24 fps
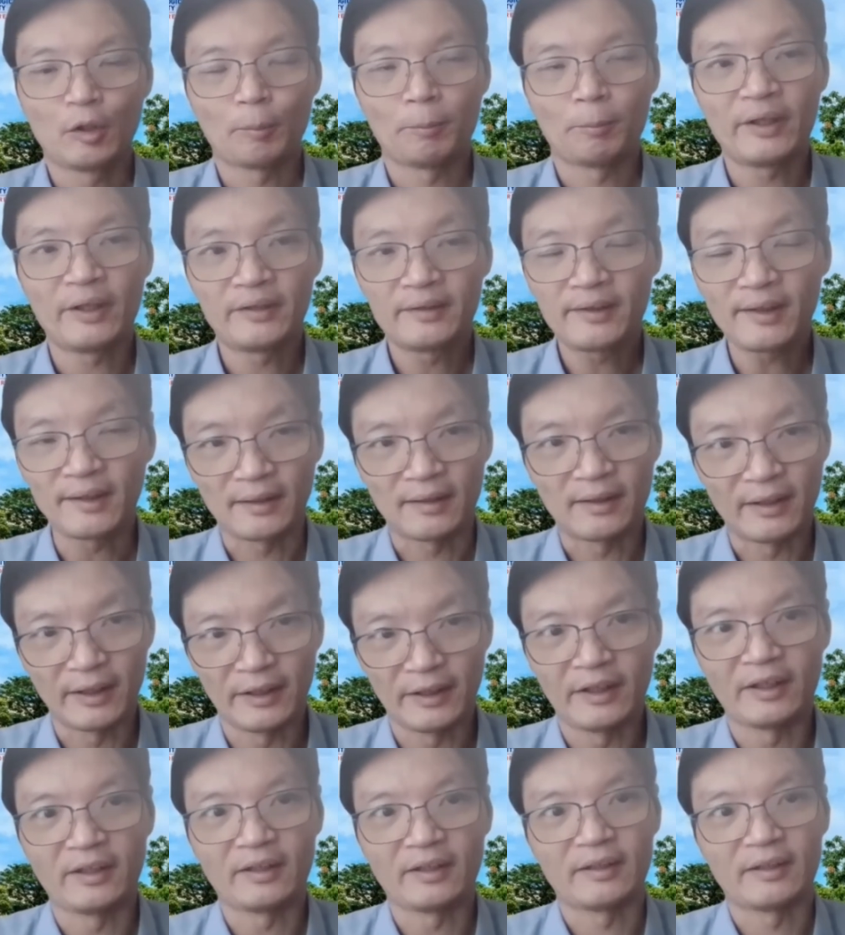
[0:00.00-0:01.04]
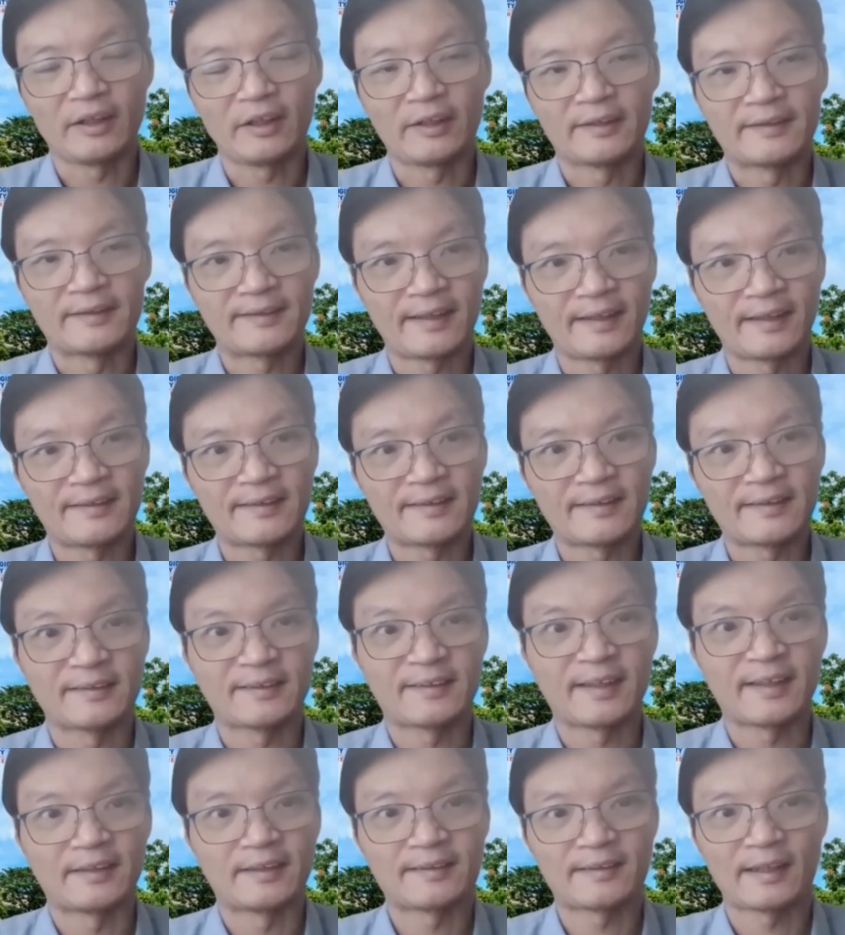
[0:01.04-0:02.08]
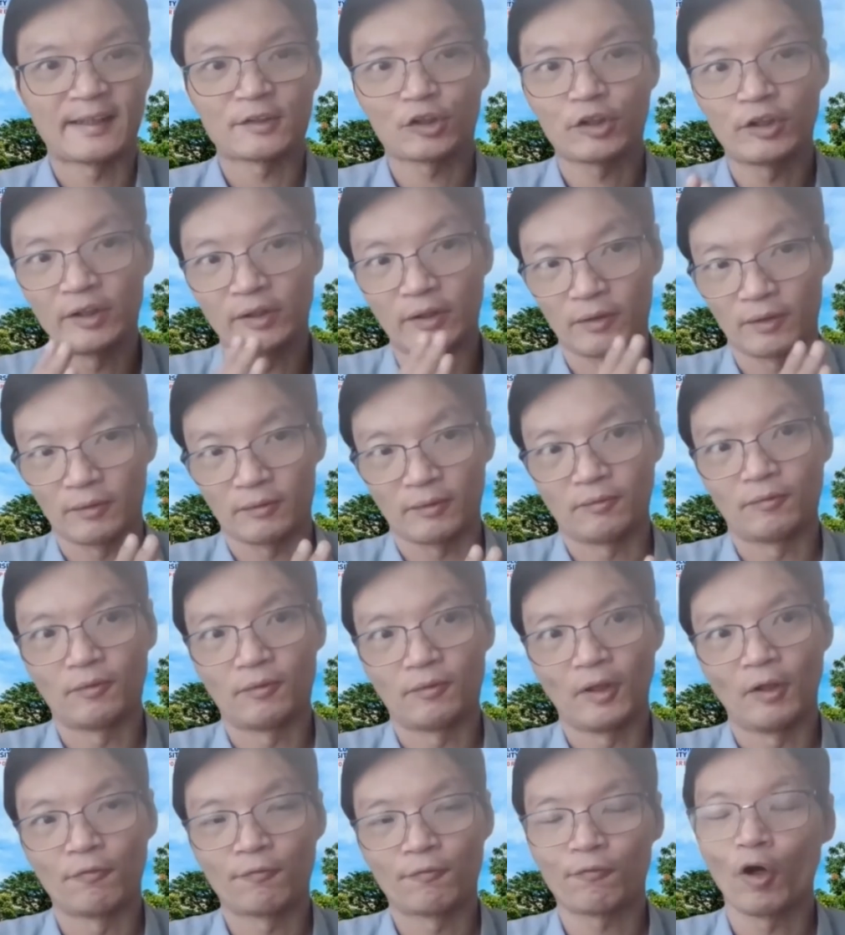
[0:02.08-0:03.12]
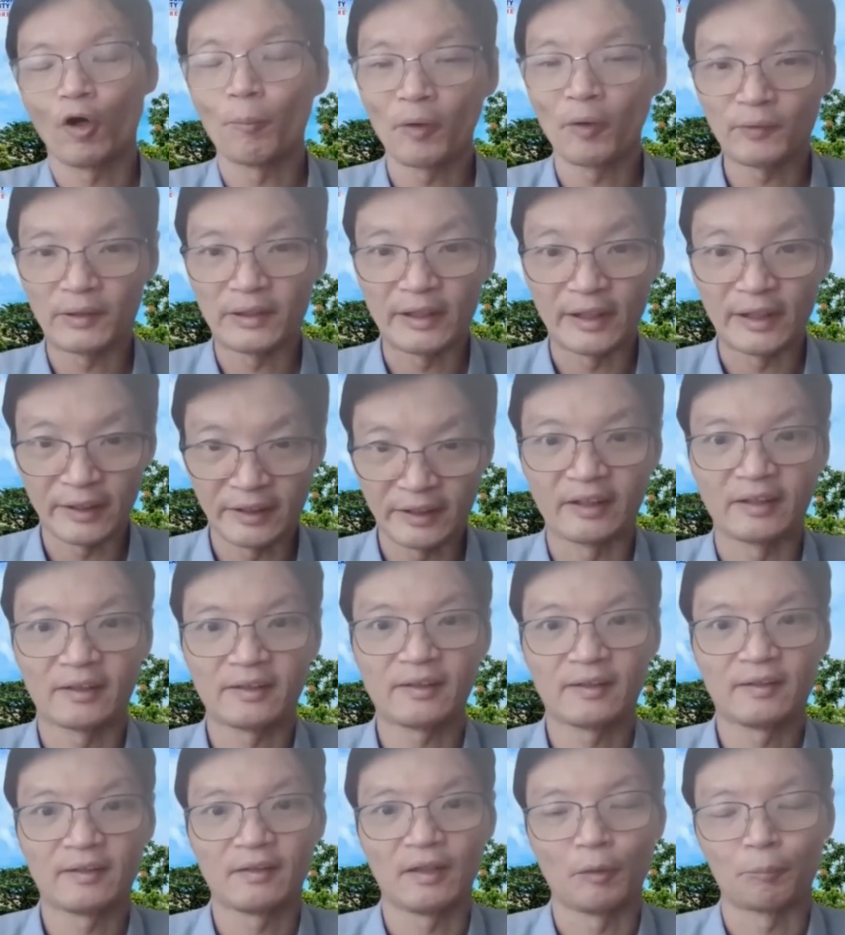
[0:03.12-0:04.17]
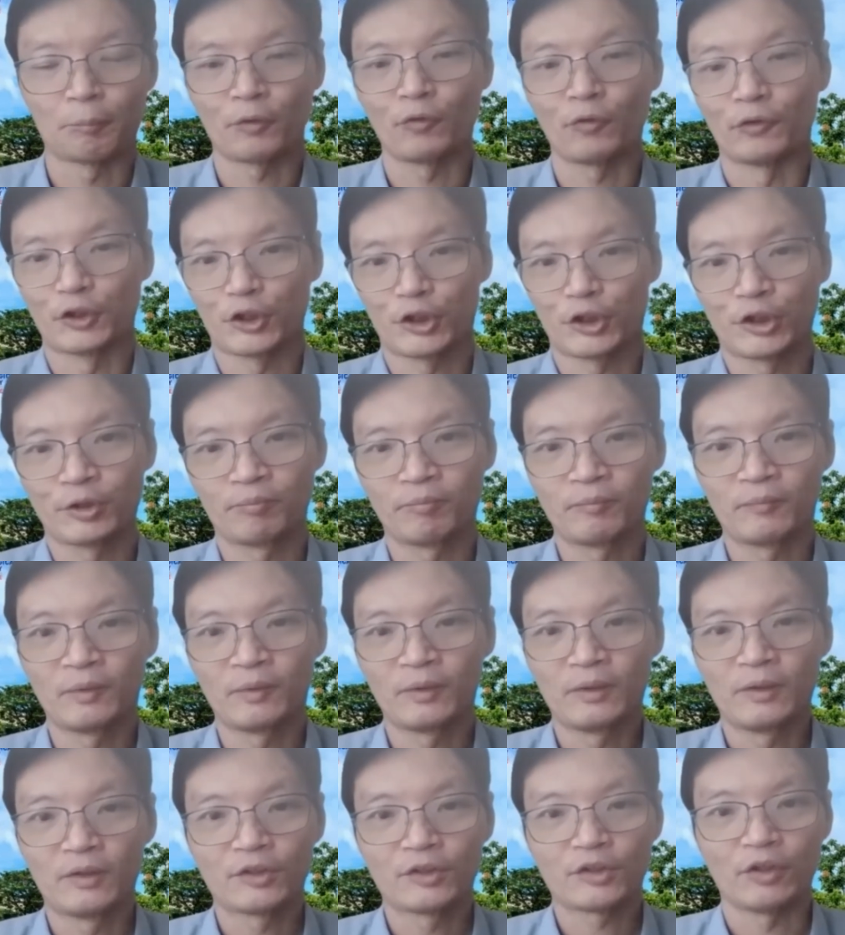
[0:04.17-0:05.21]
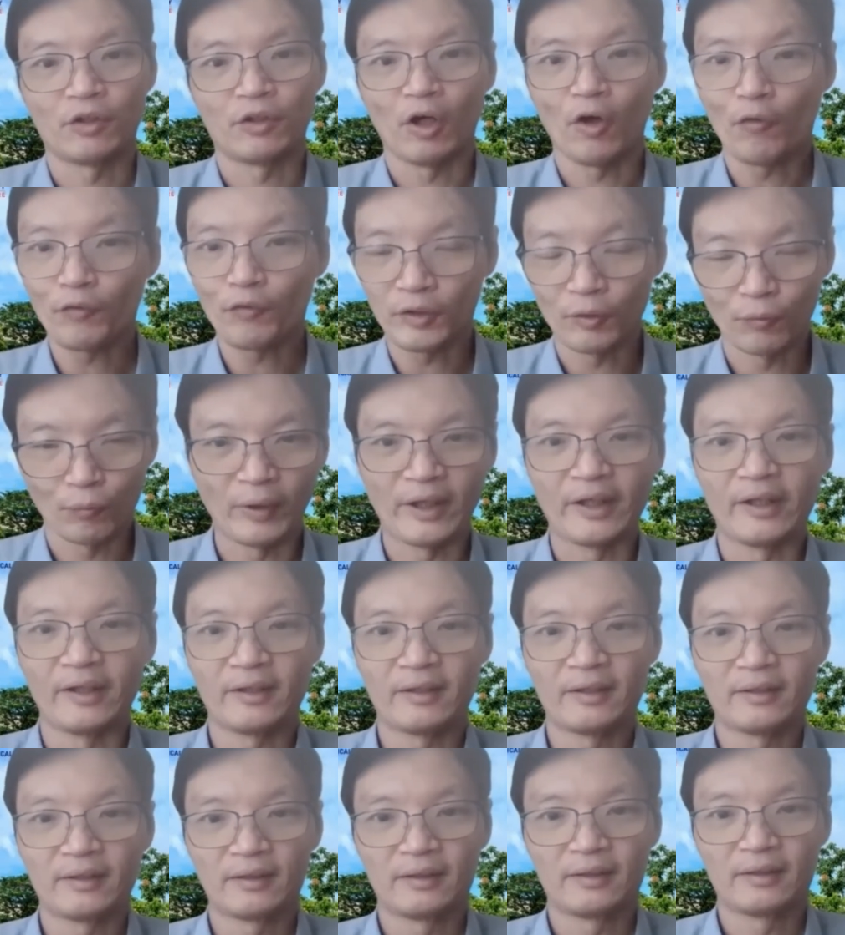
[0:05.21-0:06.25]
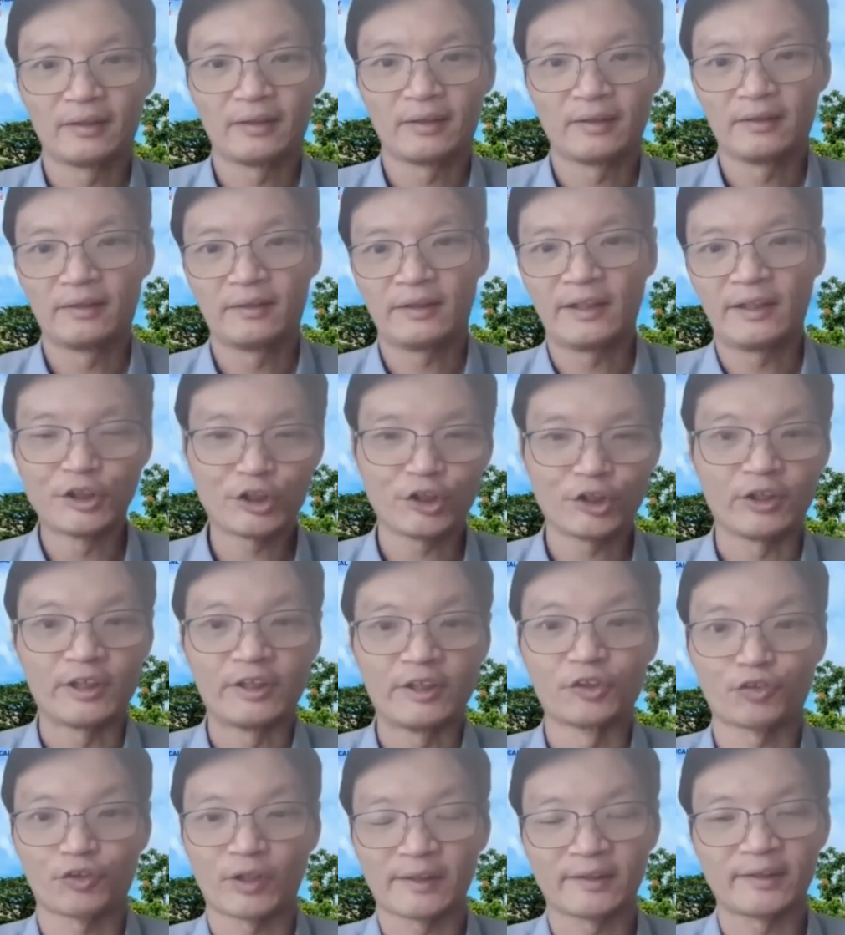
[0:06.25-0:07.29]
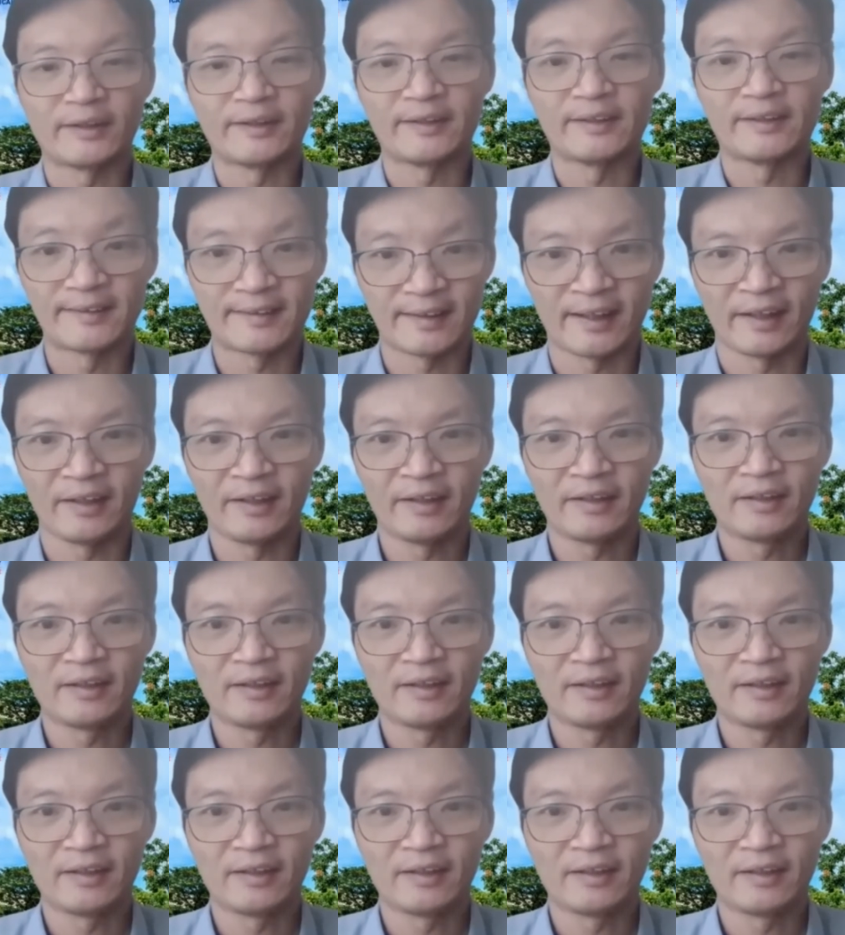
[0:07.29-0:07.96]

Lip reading: Blended learning, in a sense, is that it's actually a formal learning approach. So all the way, teacher or instructor design.